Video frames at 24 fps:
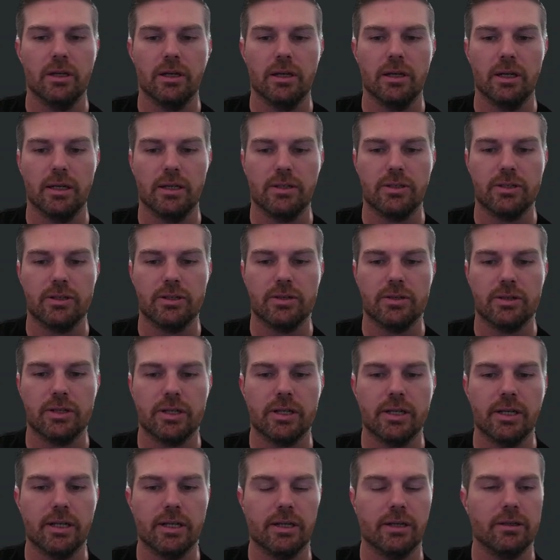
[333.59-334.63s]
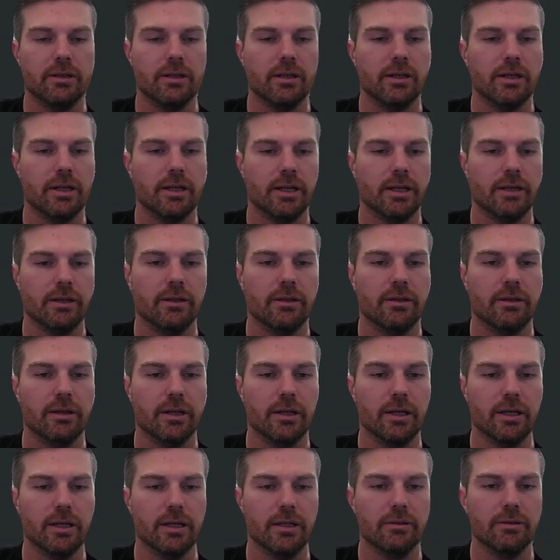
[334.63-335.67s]
As you can see here, king
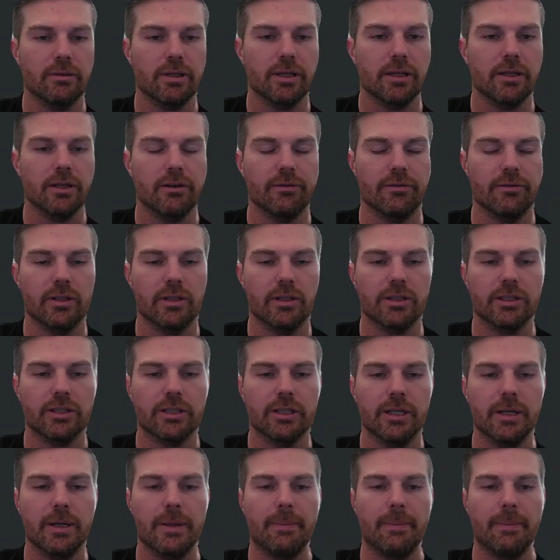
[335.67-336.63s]
nut flush.